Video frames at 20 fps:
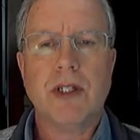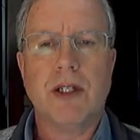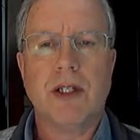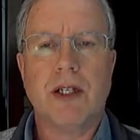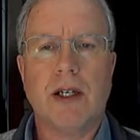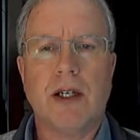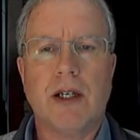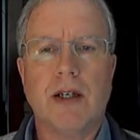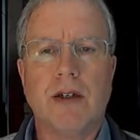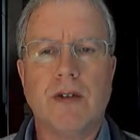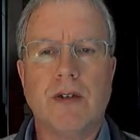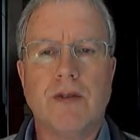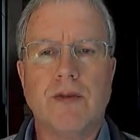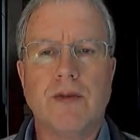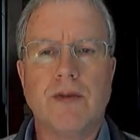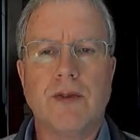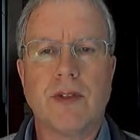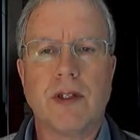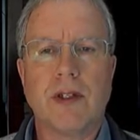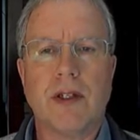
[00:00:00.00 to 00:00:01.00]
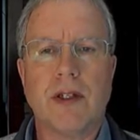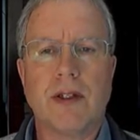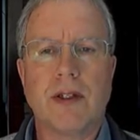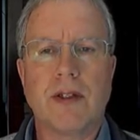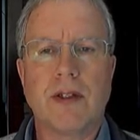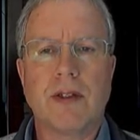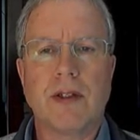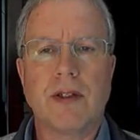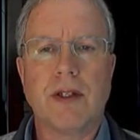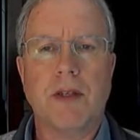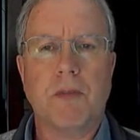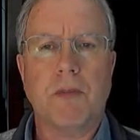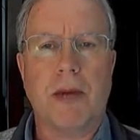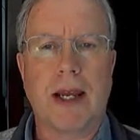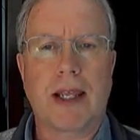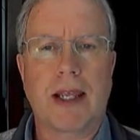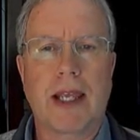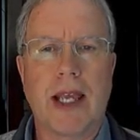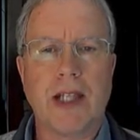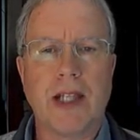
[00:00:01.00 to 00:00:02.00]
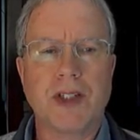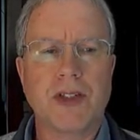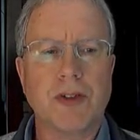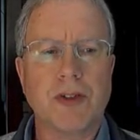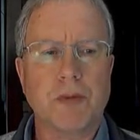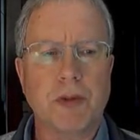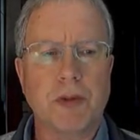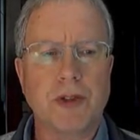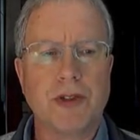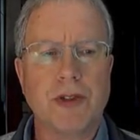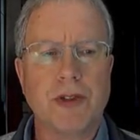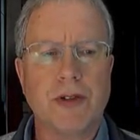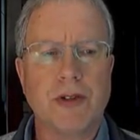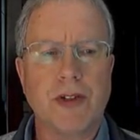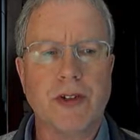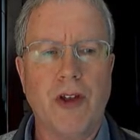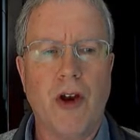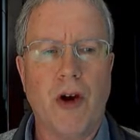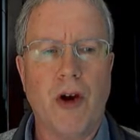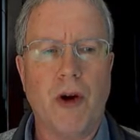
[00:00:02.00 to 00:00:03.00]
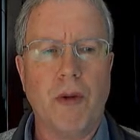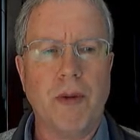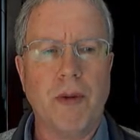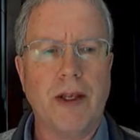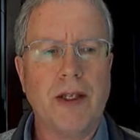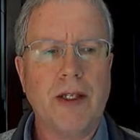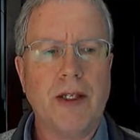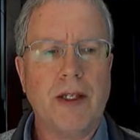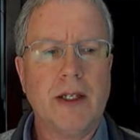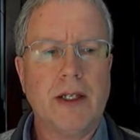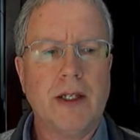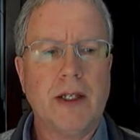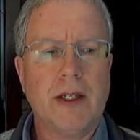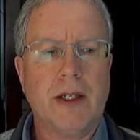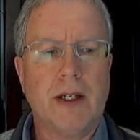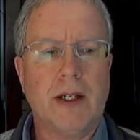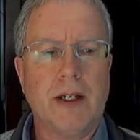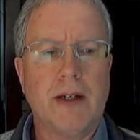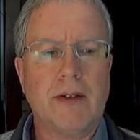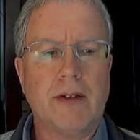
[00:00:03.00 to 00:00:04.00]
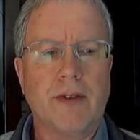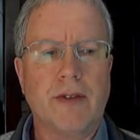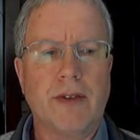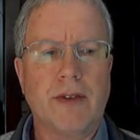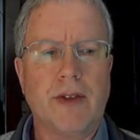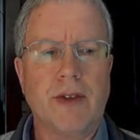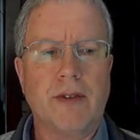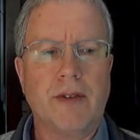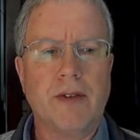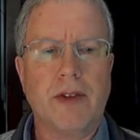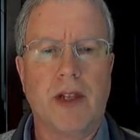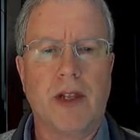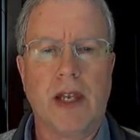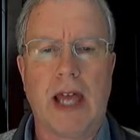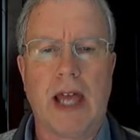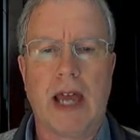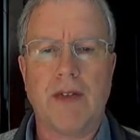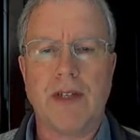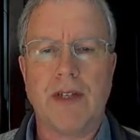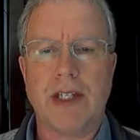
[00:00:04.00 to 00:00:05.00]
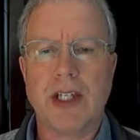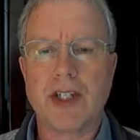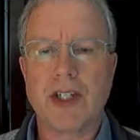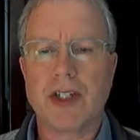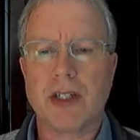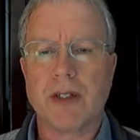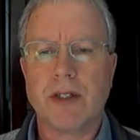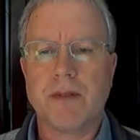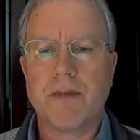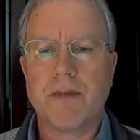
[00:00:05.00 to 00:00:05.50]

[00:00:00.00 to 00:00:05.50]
in my case, Ubuntu Gnome, the live edition.